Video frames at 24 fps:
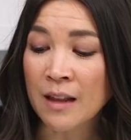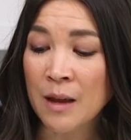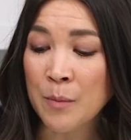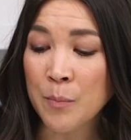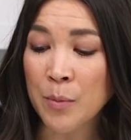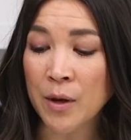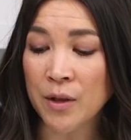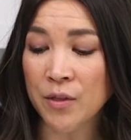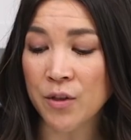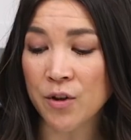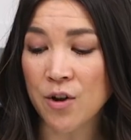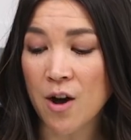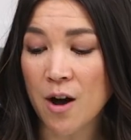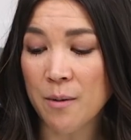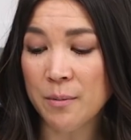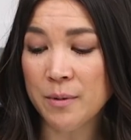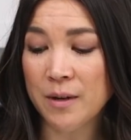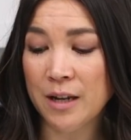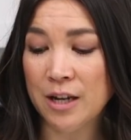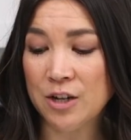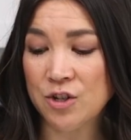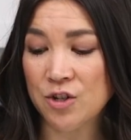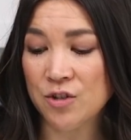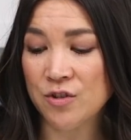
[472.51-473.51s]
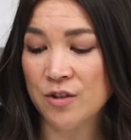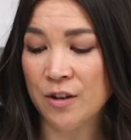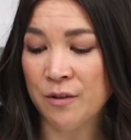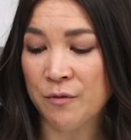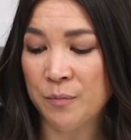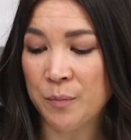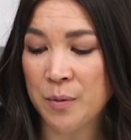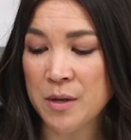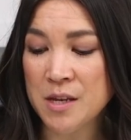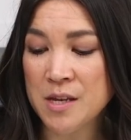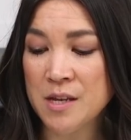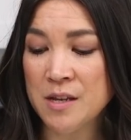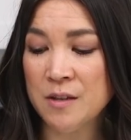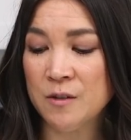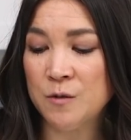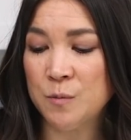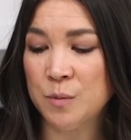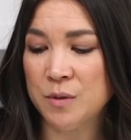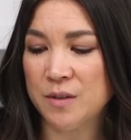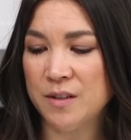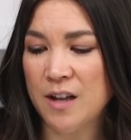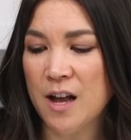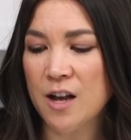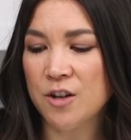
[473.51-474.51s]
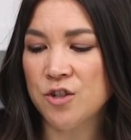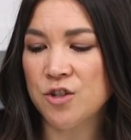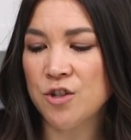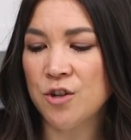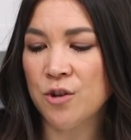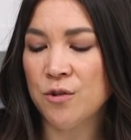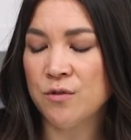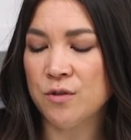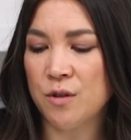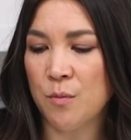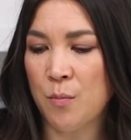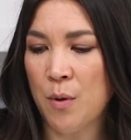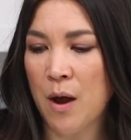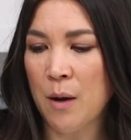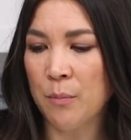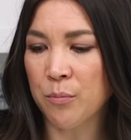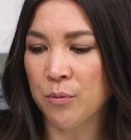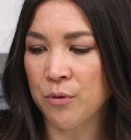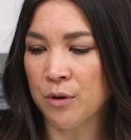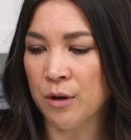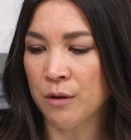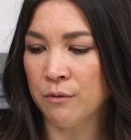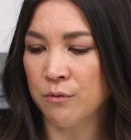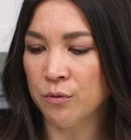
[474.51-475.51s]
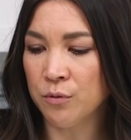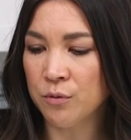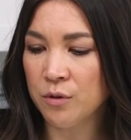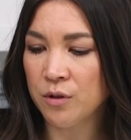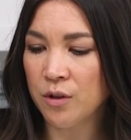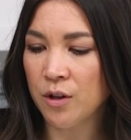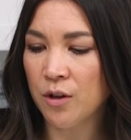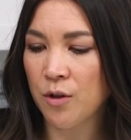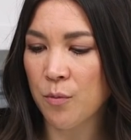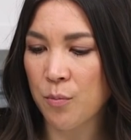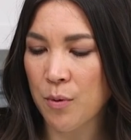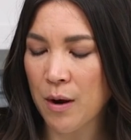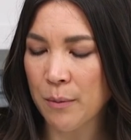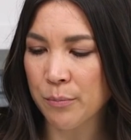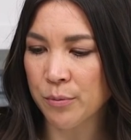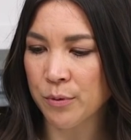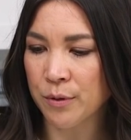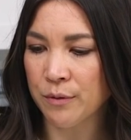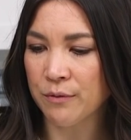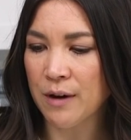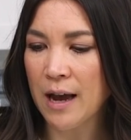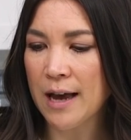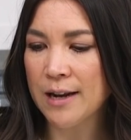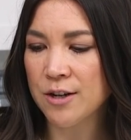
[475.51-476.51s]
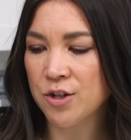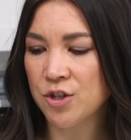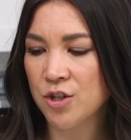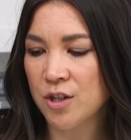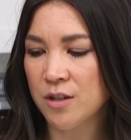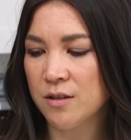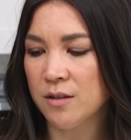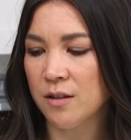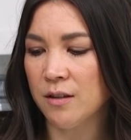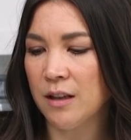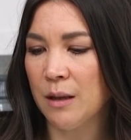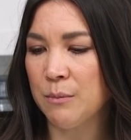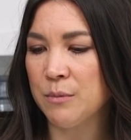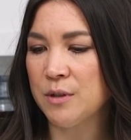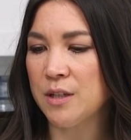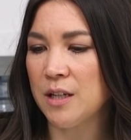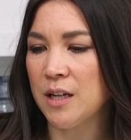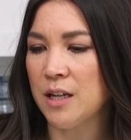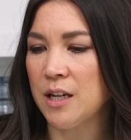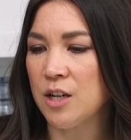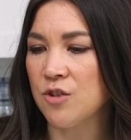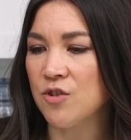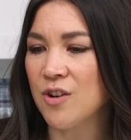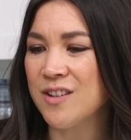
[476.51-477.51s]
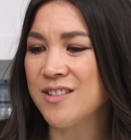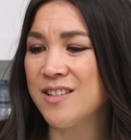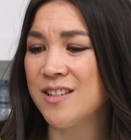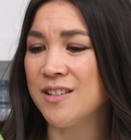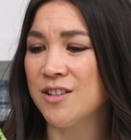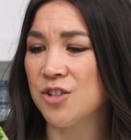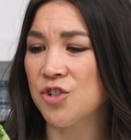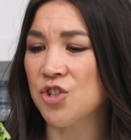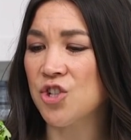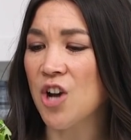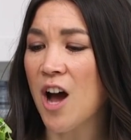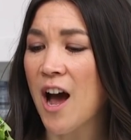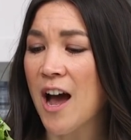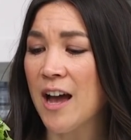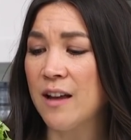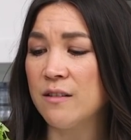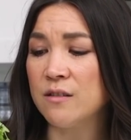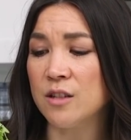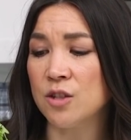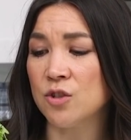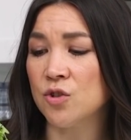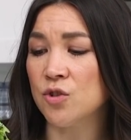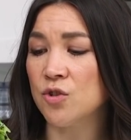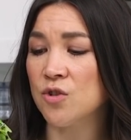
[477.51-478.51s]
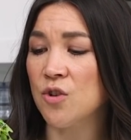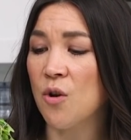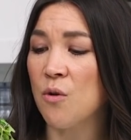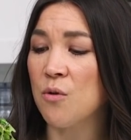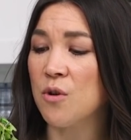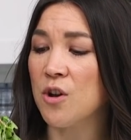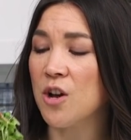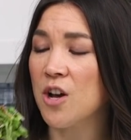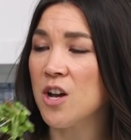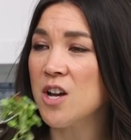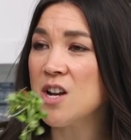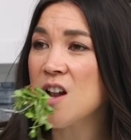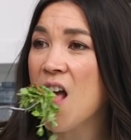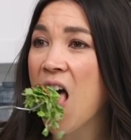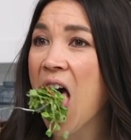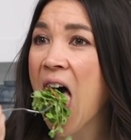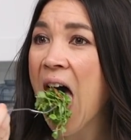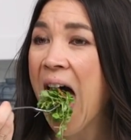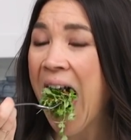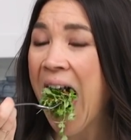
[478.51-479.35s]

but the combinations of peas, pistachios, the peppery arugula, the peppery radishes, the lemon tahini dressing, the chives, it's so good.